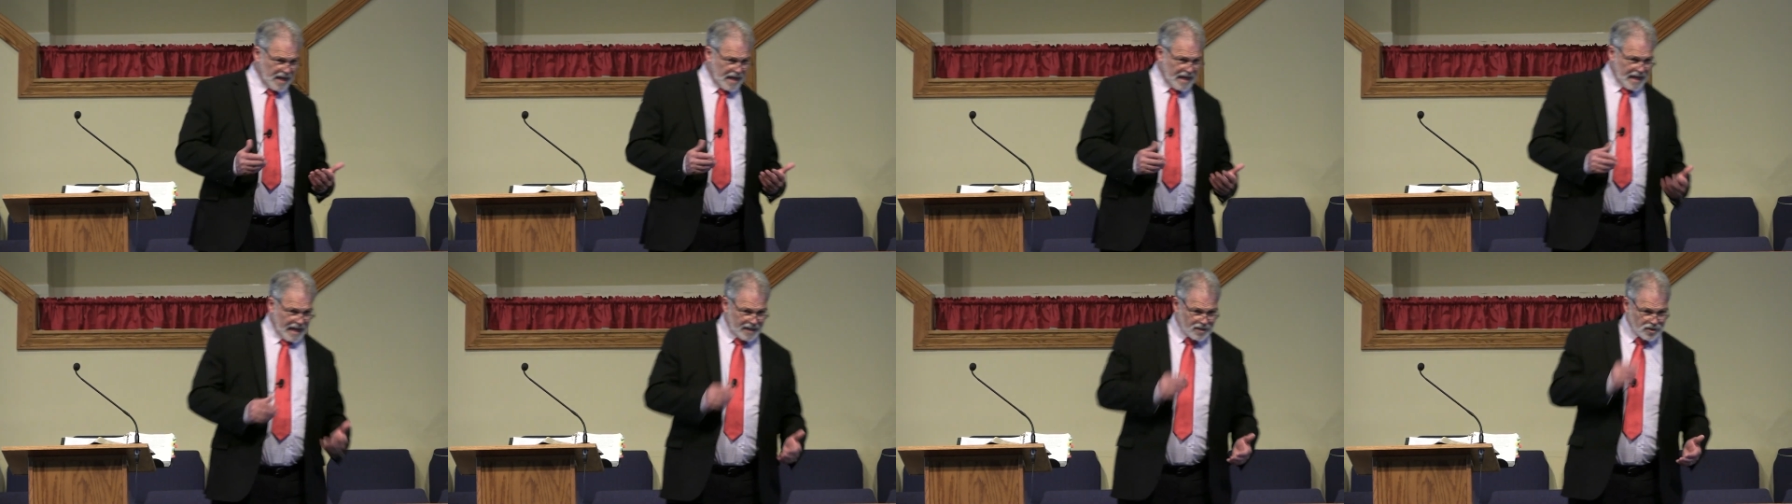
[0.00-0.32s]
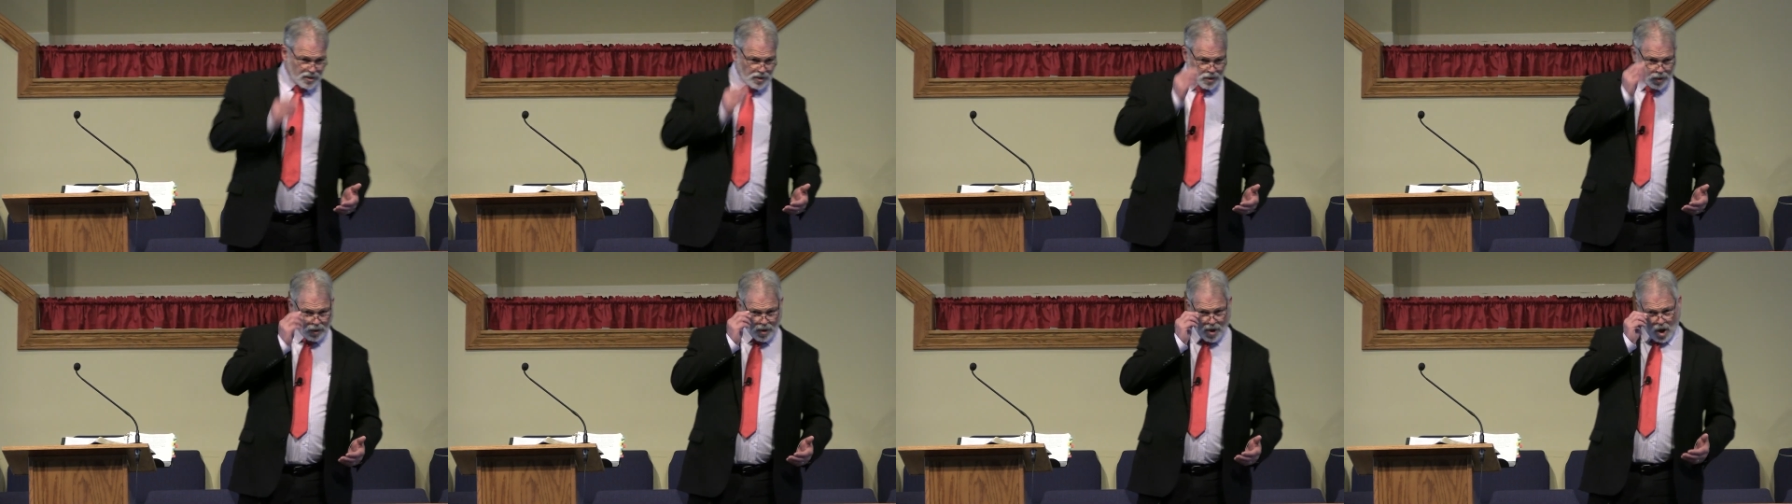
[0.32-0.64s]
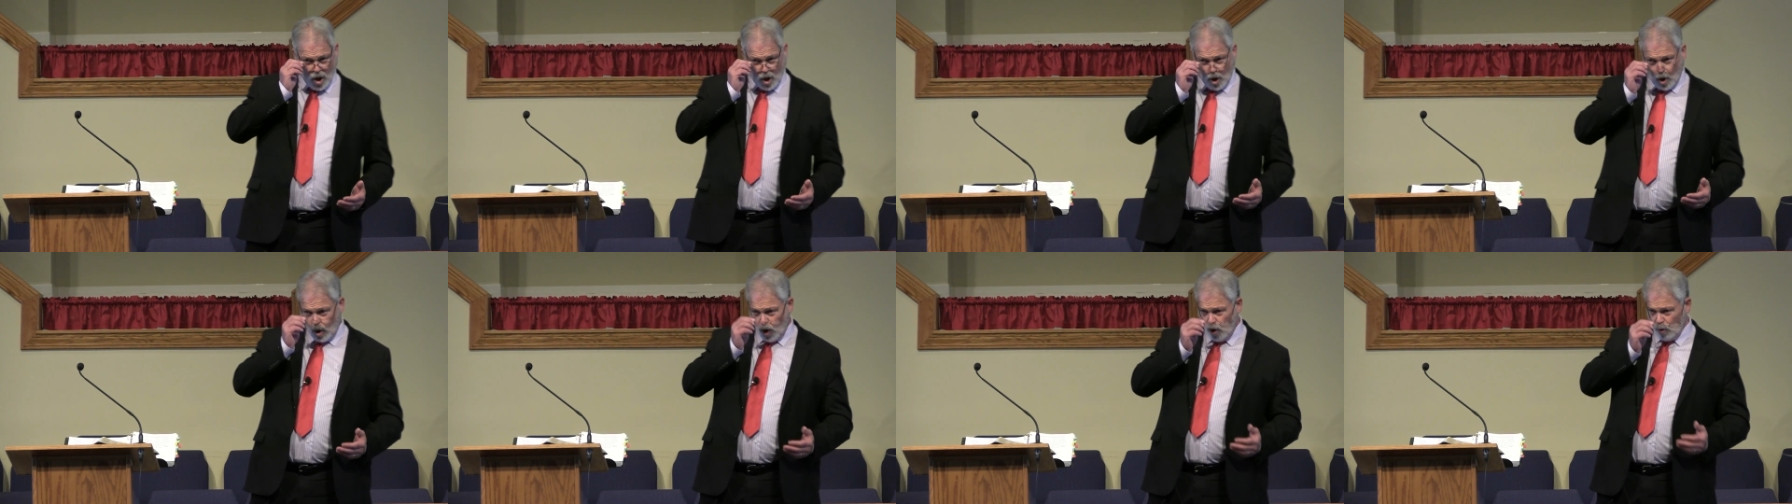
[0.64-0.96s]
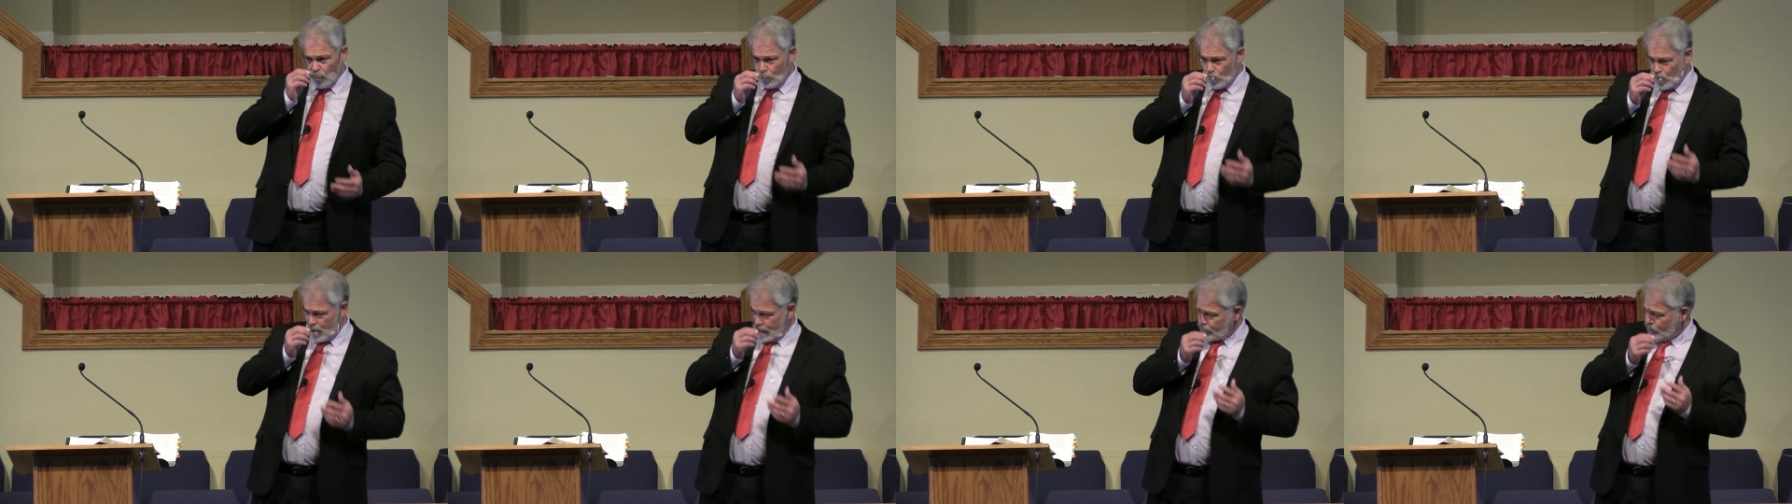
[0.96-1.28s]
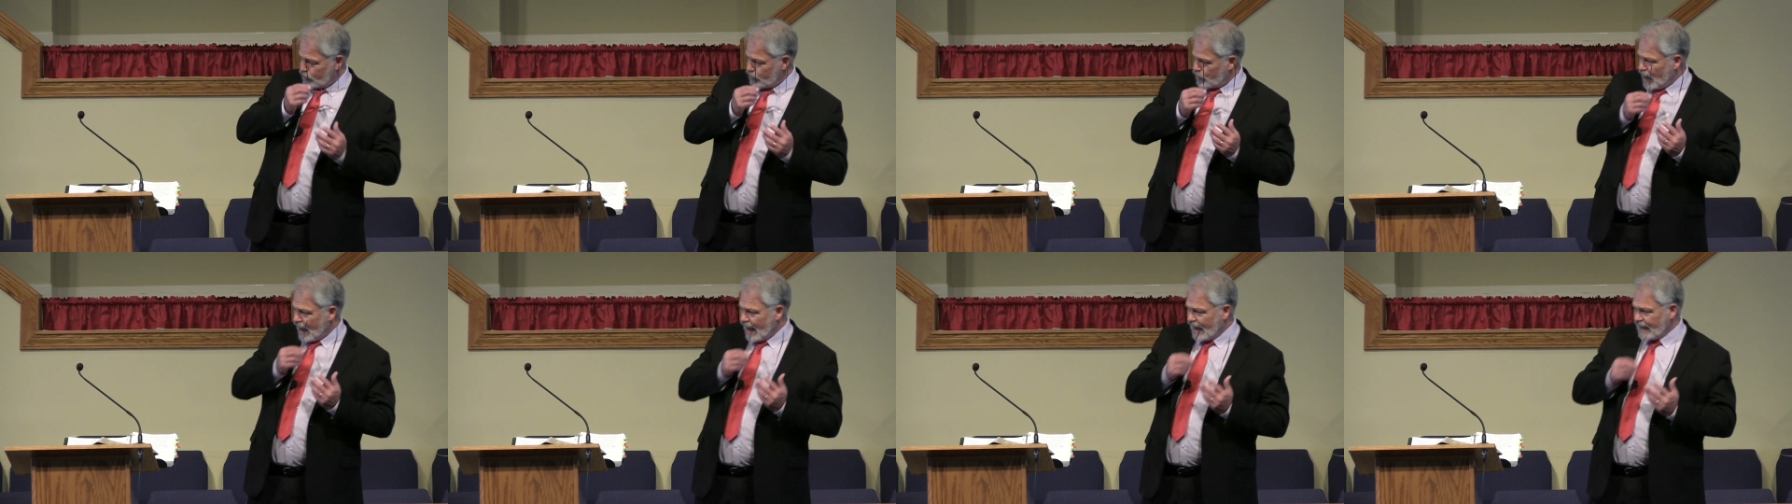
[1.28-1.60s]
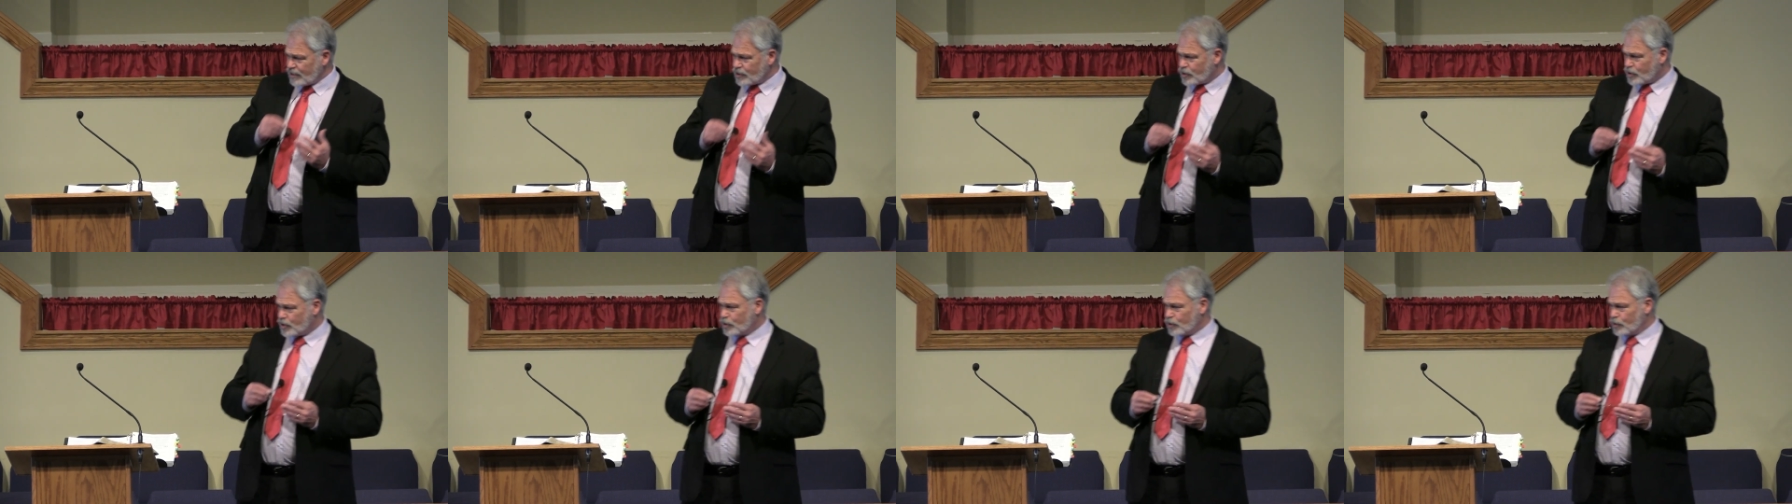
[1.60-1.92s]
And so all the way through high
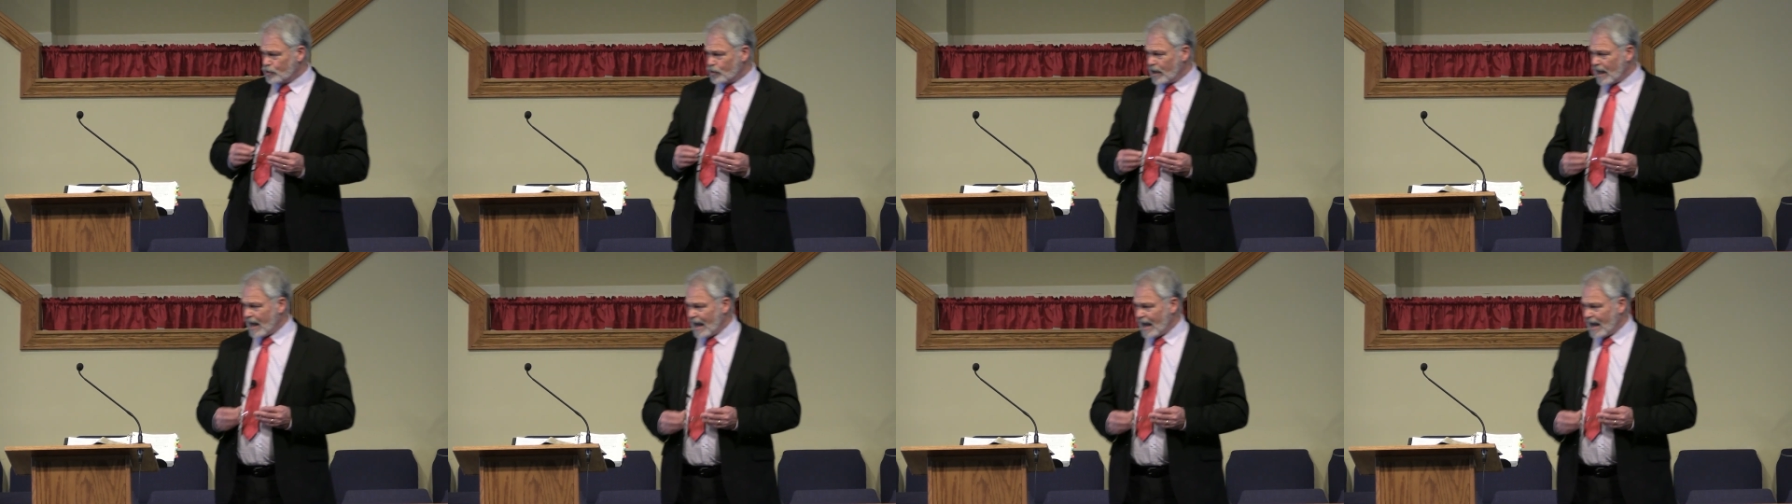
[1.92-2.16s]
school,